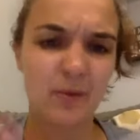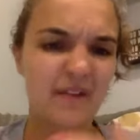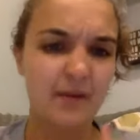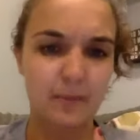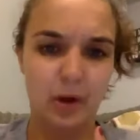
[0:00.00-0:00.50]
We
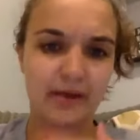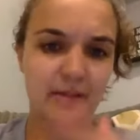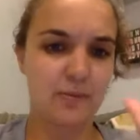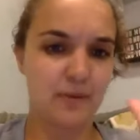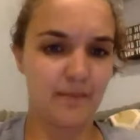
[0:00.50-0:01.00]
have a product
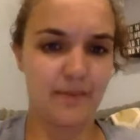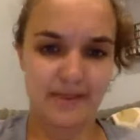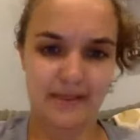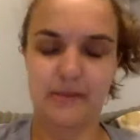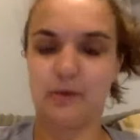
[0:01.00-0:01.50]
group and a
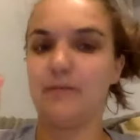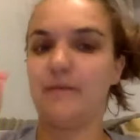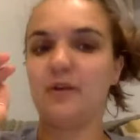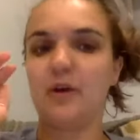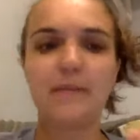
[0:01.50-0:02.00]
business group.
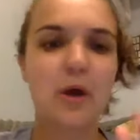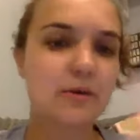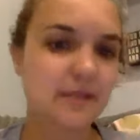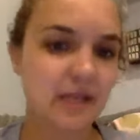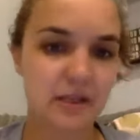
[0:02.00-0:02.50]
If they're not
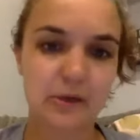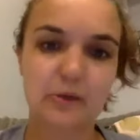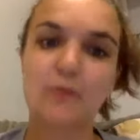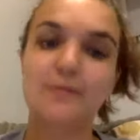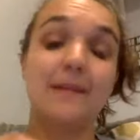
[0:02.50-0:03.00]
posting in the
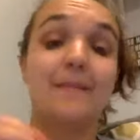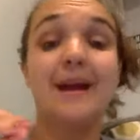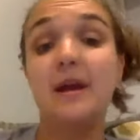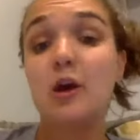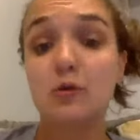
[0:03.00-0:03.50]
groups, I
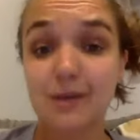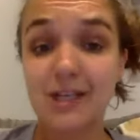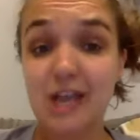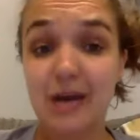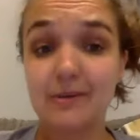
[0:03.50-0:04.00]
might
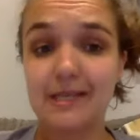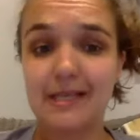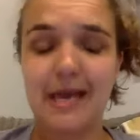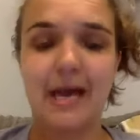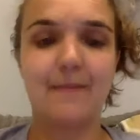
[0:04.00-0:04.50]
reach out to
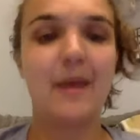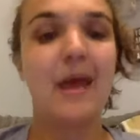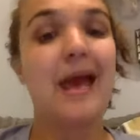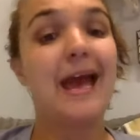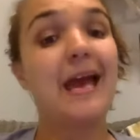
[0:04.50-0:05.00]
them.
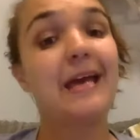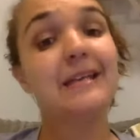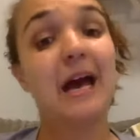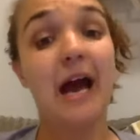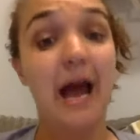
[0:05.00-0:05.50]
And
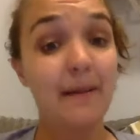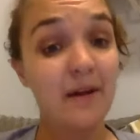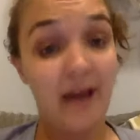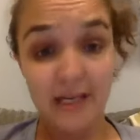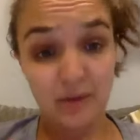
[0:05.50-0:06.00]

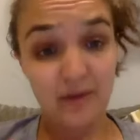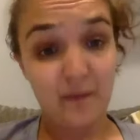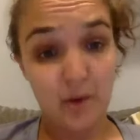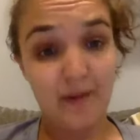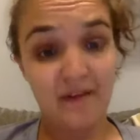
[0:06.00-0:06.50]
I do a
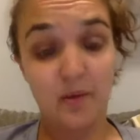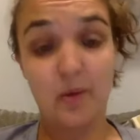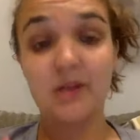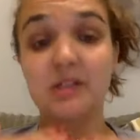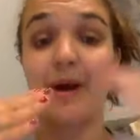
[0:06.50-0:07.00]

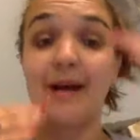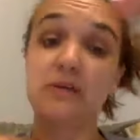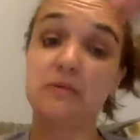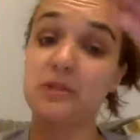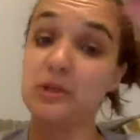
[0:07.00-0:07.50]
4x4. So I
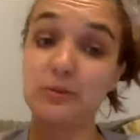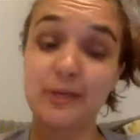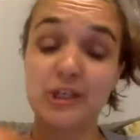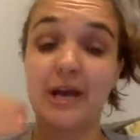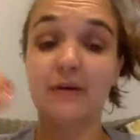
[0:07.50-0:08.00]
do 2
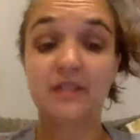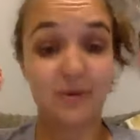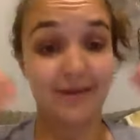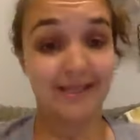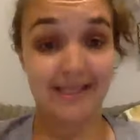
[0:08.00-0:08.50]
reach outs
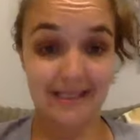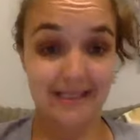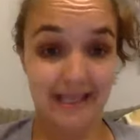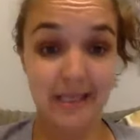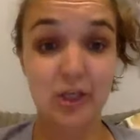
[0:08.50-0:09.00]
to
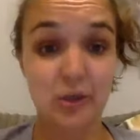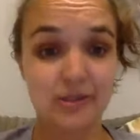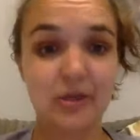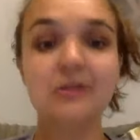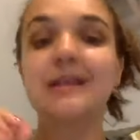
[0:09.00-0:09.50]
existing
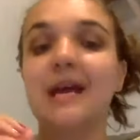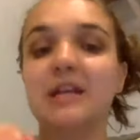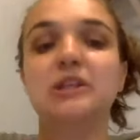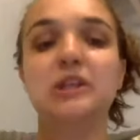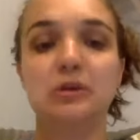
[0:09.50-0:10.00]
users
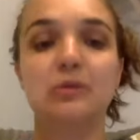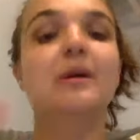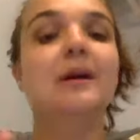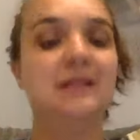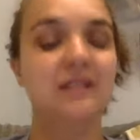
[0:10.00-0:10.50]
and 2
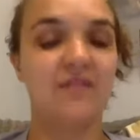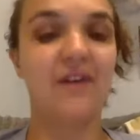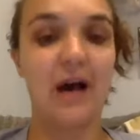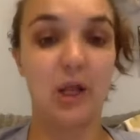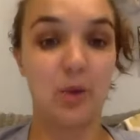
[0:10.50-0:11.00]
to
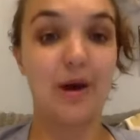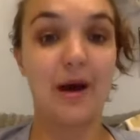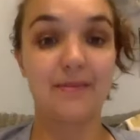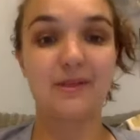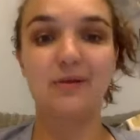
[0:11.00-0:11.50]
follow up.
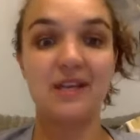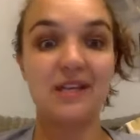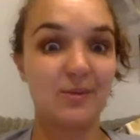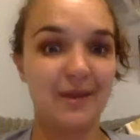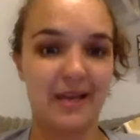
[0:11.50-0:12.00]
So
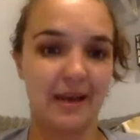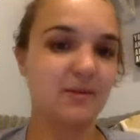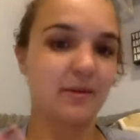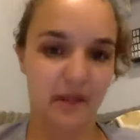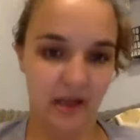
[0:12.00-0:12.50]
this week I'm
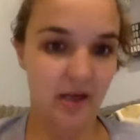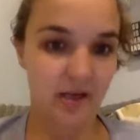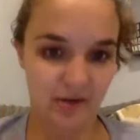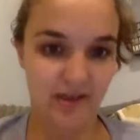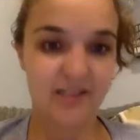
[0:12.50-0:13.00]
doing like
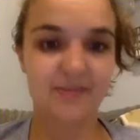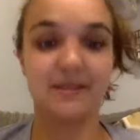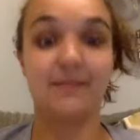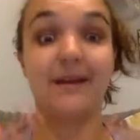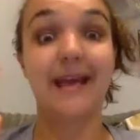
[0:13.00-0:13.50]
hundreds because
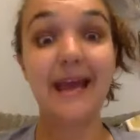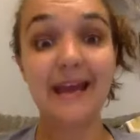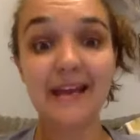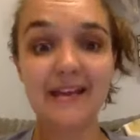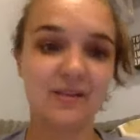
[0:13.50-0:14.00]
I'm like, hey,
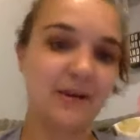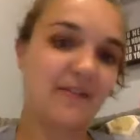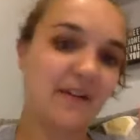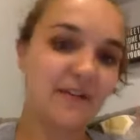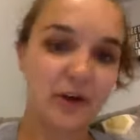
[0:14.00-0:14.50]
it's
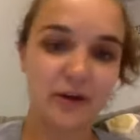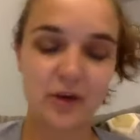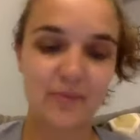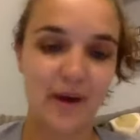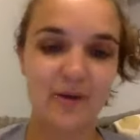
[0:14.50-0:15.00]
$25
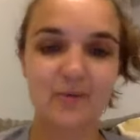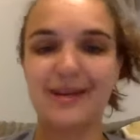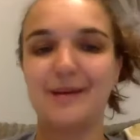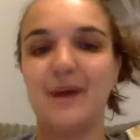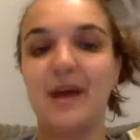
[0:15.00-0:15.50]
coupon
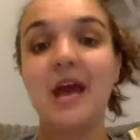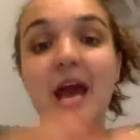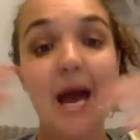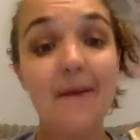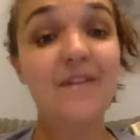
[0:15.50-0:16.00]
week, but
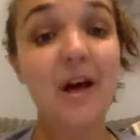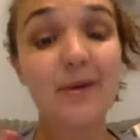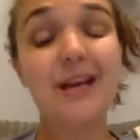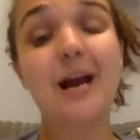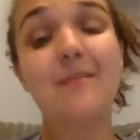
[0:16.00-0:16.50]
I'm
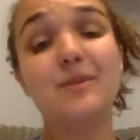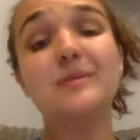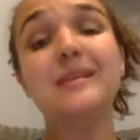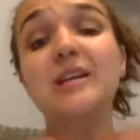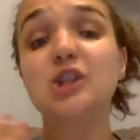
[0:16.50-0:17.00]
following up. You
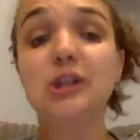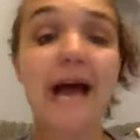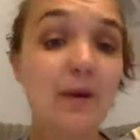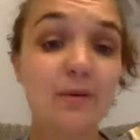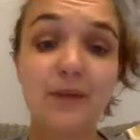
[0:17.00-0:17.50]
said
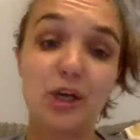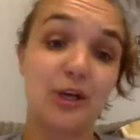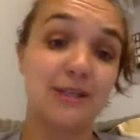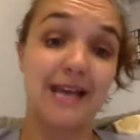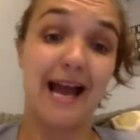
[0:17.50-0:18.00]
July would be a
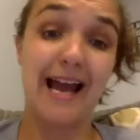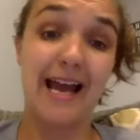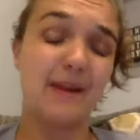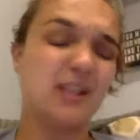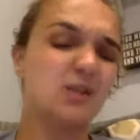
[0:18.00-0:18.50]
good
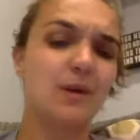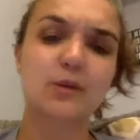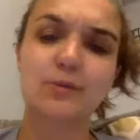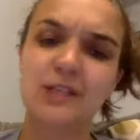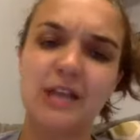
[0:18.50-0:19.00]
time. I just wanted to
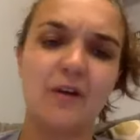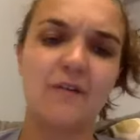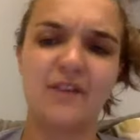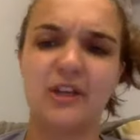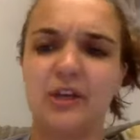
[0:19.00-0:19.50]
reach out
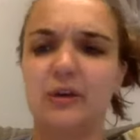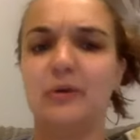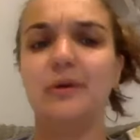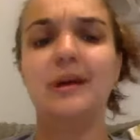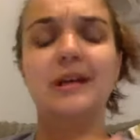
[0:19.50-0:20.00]
to
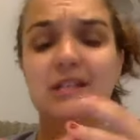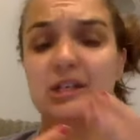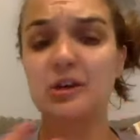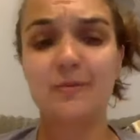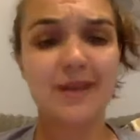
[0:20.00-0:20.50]

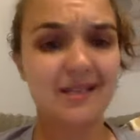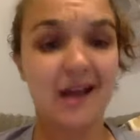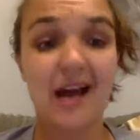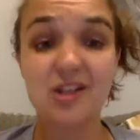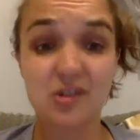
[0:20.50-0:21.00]
you because
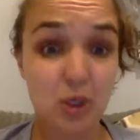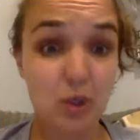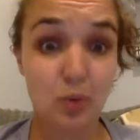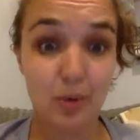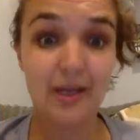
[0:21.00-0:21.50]
gosh, there's a
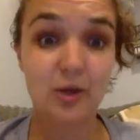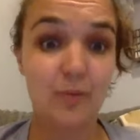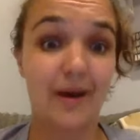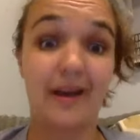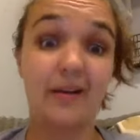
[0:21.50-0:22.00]
great
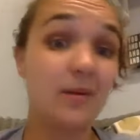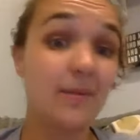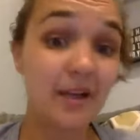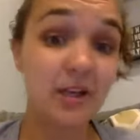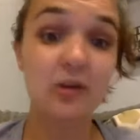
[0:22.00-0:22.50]
coupon. I don't know
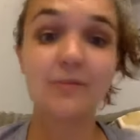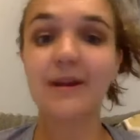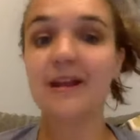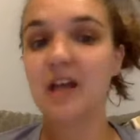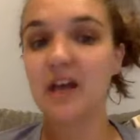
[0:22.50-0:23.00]
about you, but
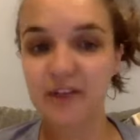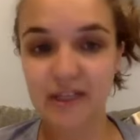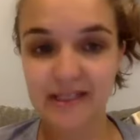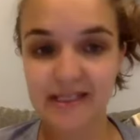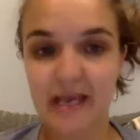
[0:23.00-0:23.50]
I love a
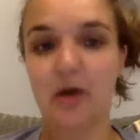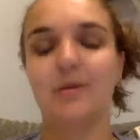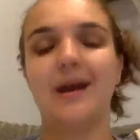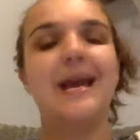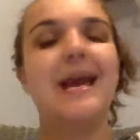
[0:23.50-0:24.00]
good sale, right?